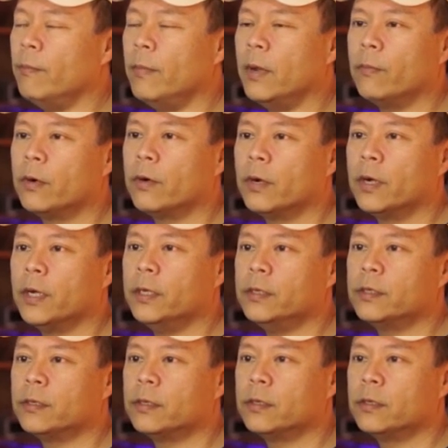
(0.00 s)

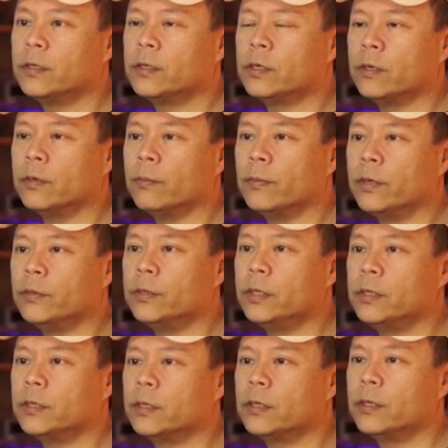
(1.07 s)
memorize certain
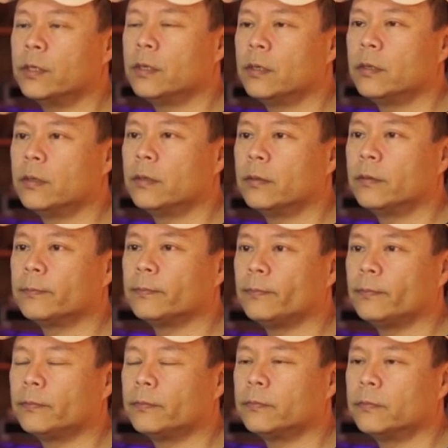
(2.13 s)
poses? I
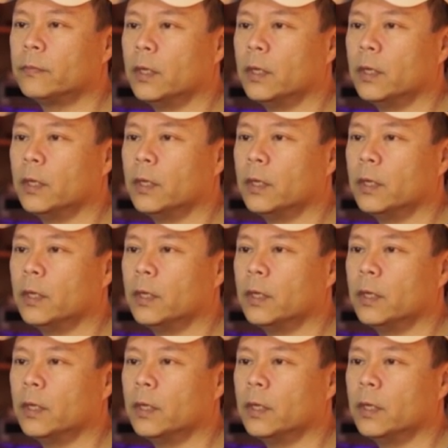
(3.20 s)
definitely do.